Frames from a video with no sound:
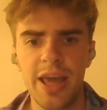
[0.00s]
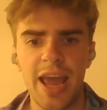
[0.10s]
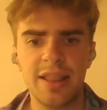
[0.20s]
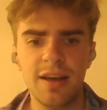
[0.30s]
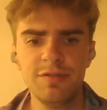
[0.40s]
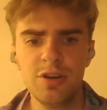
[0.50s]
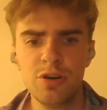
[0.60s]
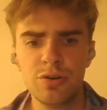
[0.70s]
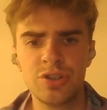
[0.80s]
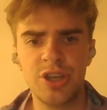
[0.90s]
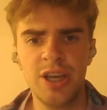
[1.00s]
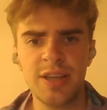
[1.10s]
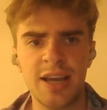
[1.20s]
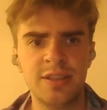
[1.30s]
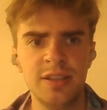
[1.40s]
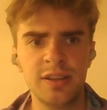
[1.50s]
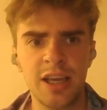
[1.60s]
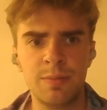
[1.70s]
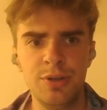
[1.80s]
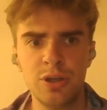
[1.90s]
And after rook c8, I didn't
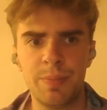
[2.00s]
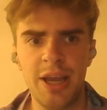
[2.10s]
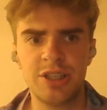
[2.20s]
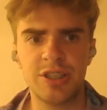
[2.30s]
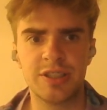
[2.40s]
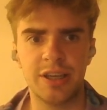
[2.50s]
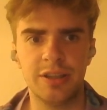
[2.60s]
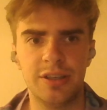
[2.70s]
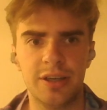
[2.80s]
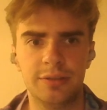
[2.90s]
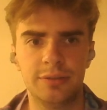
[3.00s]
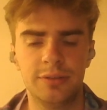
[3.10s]
like bishop h6 idea.